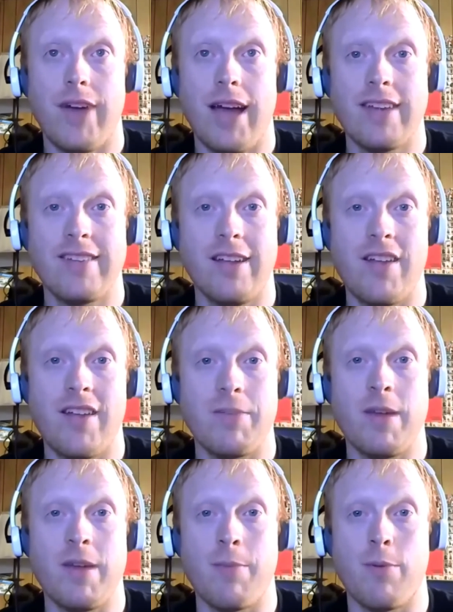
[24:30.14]
I tell that to
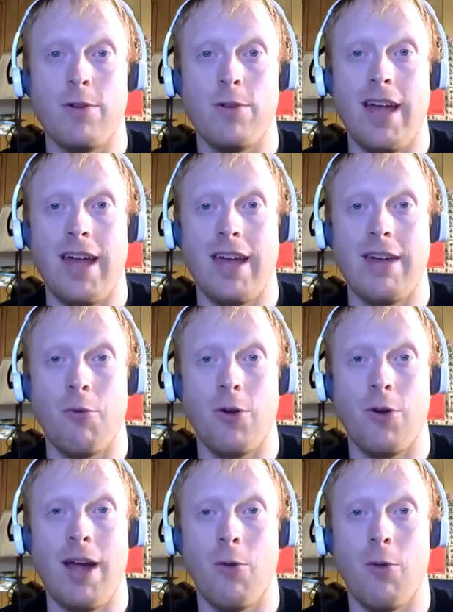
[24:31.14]
people
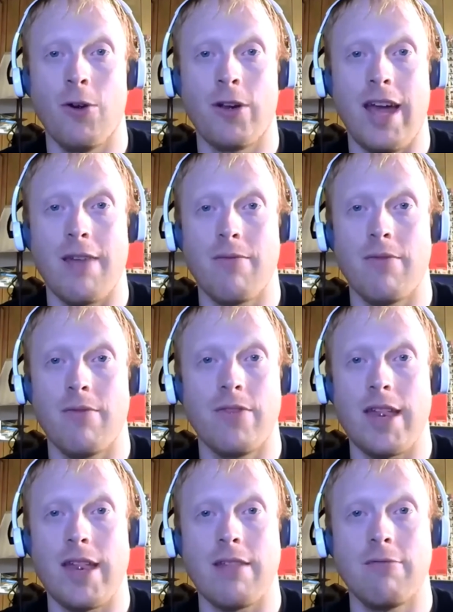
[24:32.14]
where I work, and
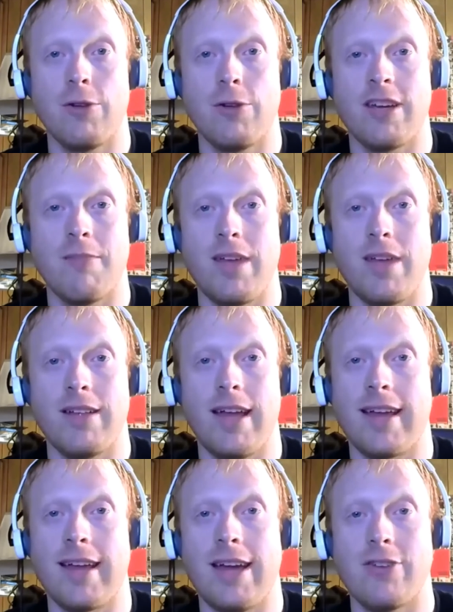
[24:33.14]
they look at me
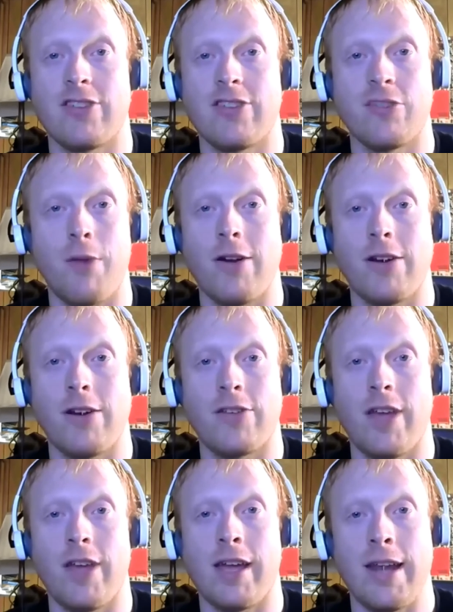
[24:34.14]
like I just sprouted a
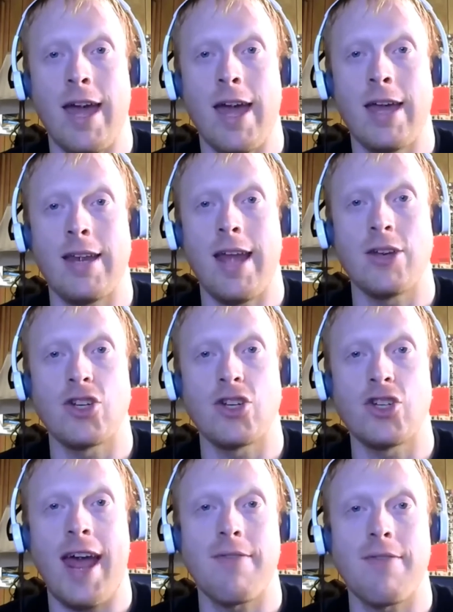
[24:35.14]
second head and
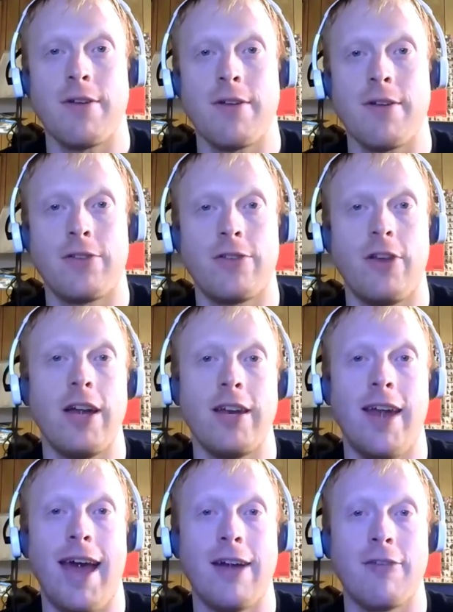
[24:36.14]
shat their
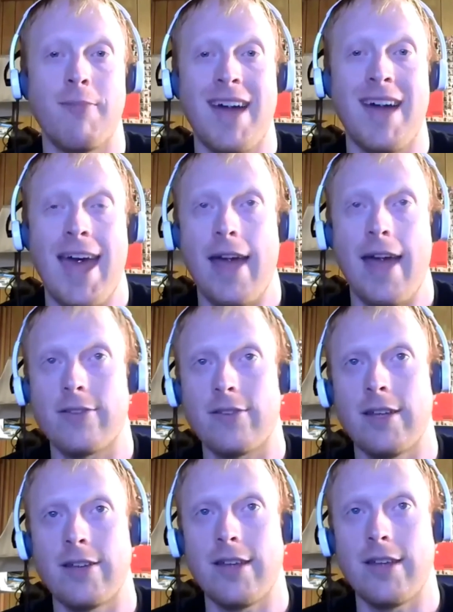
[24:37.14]
son out of my ass.